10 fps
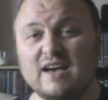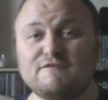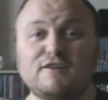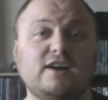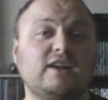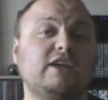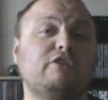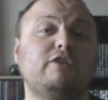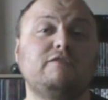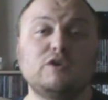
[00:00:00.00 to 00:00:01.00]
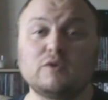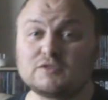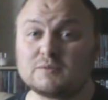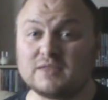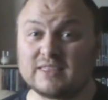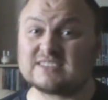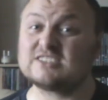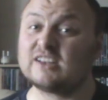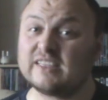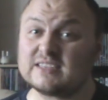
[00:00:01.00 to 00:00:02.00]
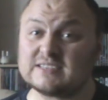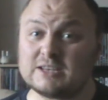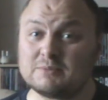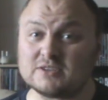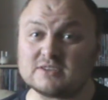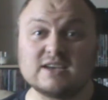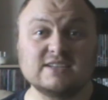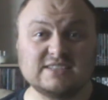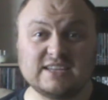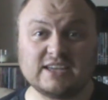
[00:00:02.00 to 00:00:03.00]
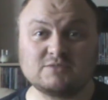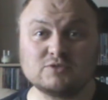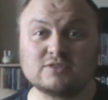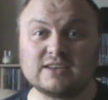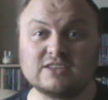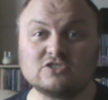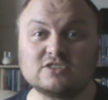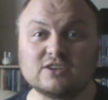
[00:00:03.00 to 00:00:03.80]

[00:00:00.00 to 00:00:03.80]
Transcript: And finally, a review of something that's still in the cinemas, Teenage Mutant Ninja